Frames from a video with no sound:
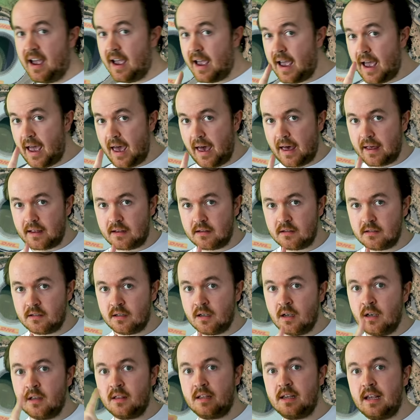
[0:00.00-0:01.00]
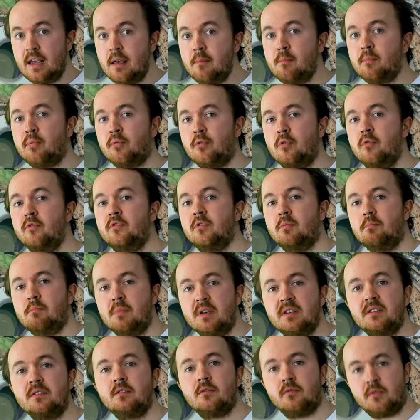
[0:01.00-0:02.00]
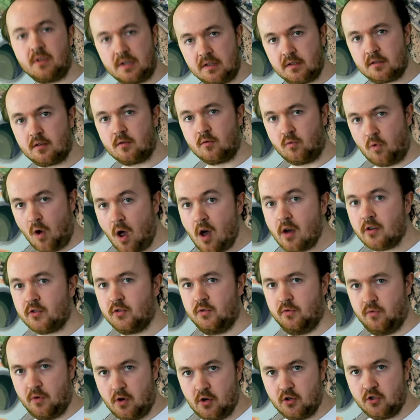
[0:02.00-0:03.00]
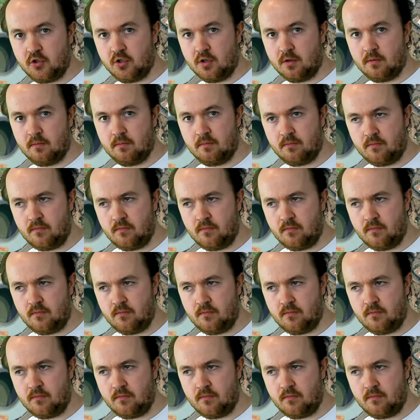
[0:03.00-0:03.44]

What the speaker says: and the improved Mr. V's garage version.